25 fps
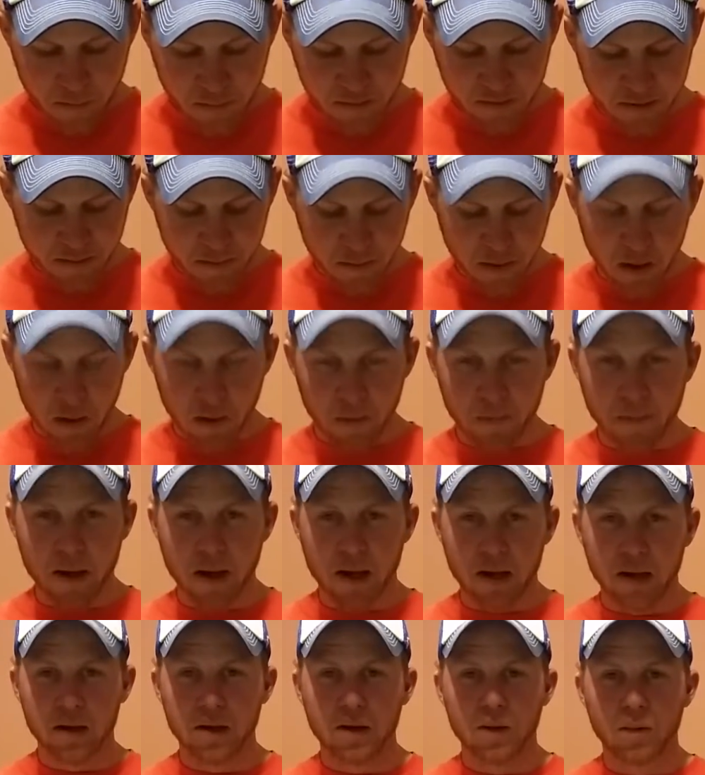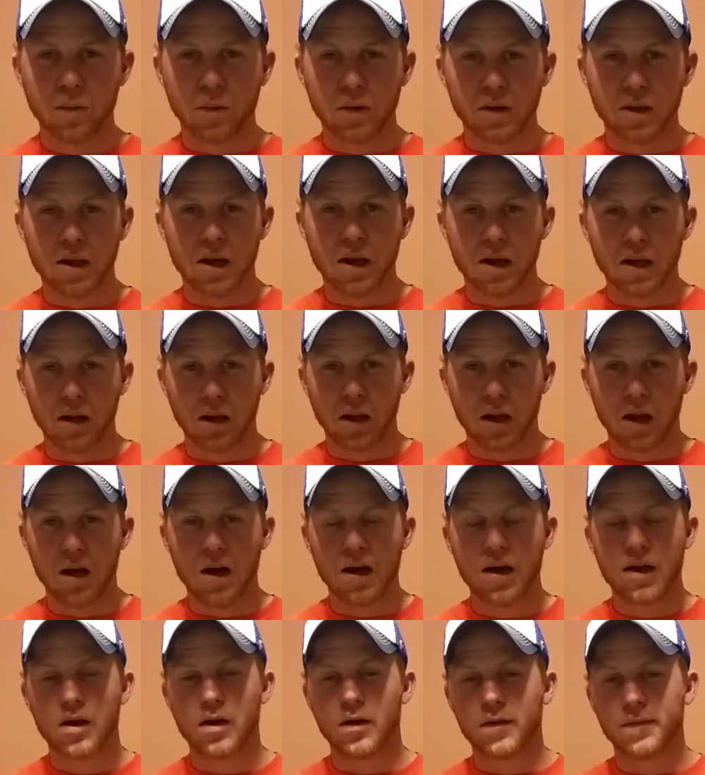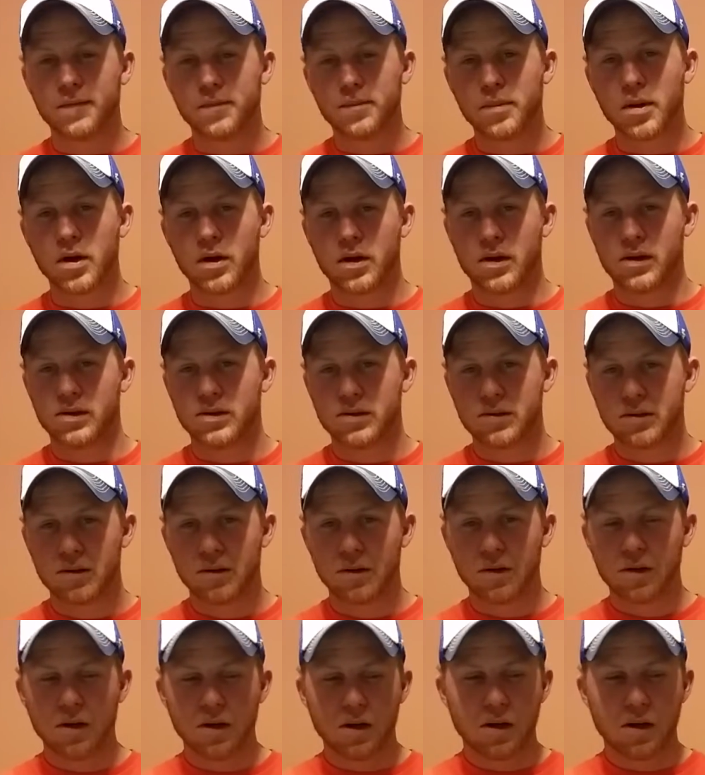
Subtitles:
semi-automatic with a lot of punch.